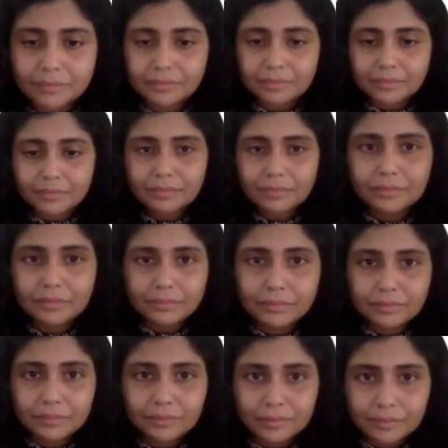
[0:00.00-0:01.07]

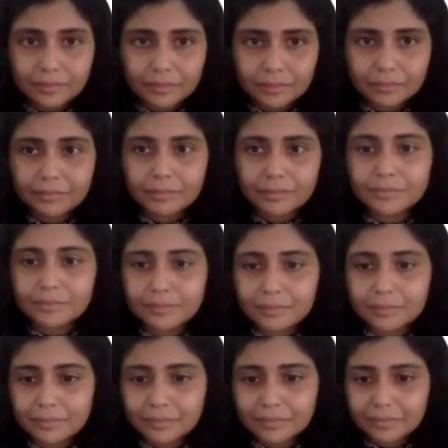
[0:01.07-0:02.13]

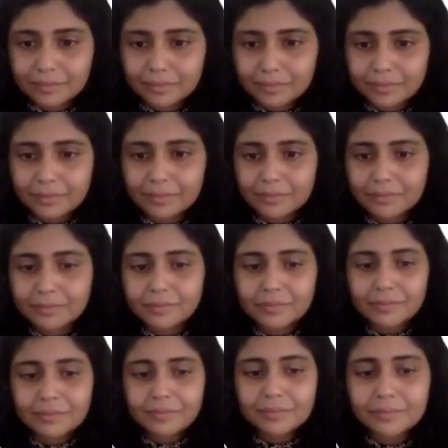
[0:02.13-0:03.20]

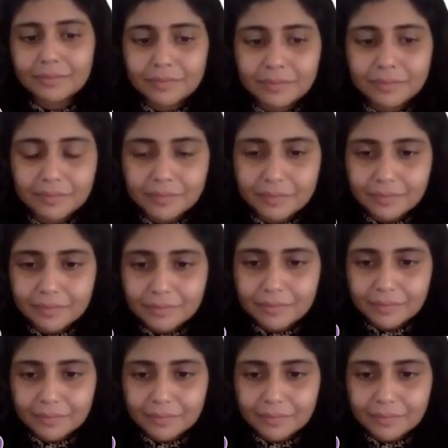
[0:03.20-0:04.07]
No words are spoken by the person on screen.